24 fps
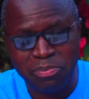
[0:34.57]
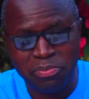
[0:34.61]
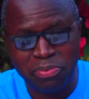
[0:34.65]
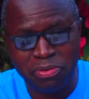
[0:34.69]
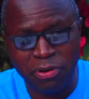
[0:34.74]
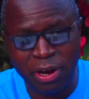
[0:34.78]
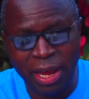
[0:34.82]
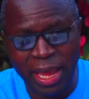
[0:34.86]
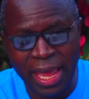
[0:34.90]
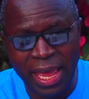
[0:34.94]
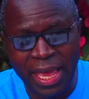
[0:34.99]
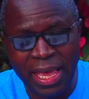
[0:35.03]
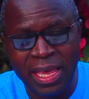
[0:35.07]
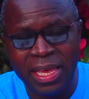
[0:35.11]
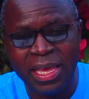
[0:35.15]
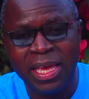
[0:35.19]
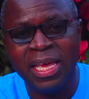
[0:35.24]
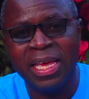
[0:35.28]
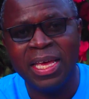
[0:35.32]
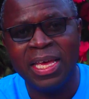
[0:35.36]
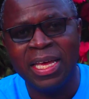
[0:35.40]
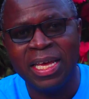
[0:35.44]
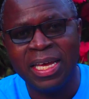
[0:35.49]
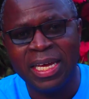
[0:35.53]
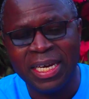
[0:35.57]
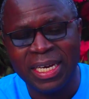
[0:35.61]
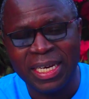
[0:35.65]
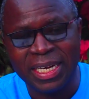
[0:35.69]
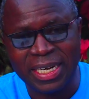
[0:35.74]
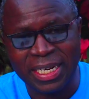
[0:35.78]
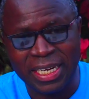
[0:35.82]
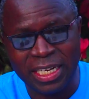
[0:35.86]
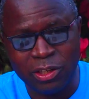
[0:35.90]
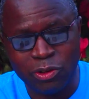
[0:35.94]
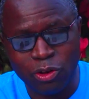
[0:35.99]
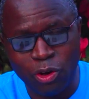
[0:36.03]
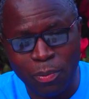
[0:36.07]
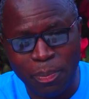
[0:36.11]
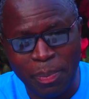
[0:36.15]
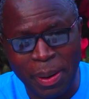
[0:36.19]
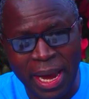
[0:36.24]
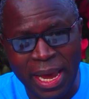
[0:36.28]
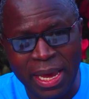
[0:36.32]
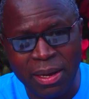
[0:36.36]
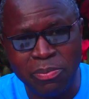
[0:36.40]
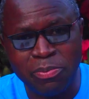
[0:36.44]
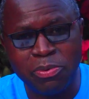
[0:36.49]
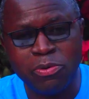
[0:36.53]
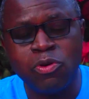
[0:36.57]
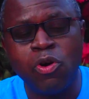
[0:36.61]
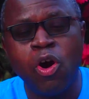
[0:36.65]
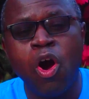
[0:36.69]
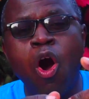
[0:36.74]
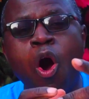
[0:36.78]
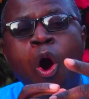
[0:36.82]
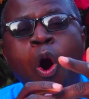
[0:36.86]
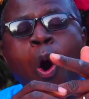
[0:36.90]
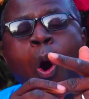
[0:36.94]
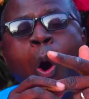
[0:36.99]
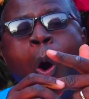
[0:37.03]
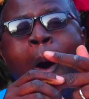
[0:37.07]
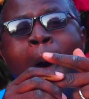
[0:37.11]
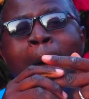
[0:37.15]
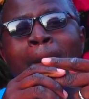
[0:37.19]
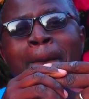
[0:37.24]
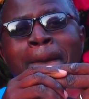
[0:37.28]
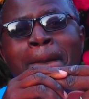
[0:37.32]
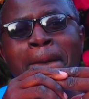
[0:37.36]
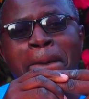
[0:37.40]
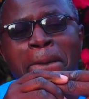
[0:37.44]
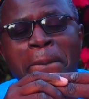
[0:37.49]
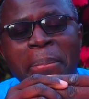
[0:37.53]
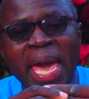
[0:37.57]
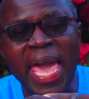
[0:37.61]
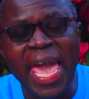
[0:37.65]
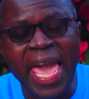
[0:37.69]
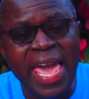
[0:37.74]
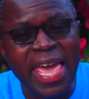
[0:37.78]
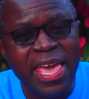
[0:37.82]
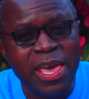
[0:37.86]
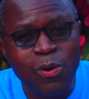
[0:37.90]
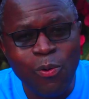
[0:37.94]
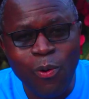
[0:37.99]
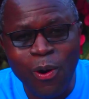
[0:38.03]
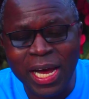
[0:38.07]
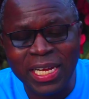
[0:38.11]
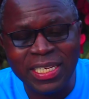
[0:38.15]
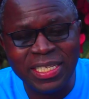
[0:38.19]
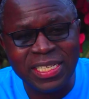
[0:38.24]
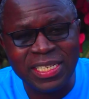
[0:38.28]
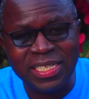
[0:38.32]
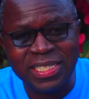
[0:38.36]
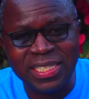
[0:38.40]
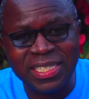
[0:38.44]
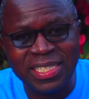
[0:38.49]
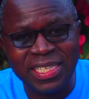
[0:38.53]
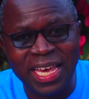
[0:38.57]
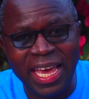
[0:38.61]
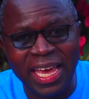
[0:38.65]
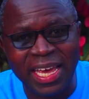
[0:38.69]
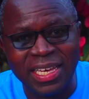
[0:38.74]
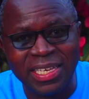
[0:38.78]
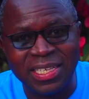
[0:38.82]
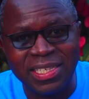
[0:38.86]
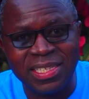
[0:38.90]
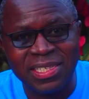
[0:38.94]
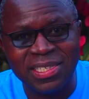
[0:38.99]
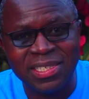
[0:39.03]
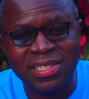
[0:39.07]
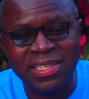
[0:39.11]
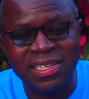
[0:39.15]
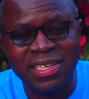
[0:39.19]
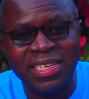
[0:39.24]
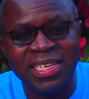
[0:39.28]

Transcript: Pray, read your Bible, obey what it says.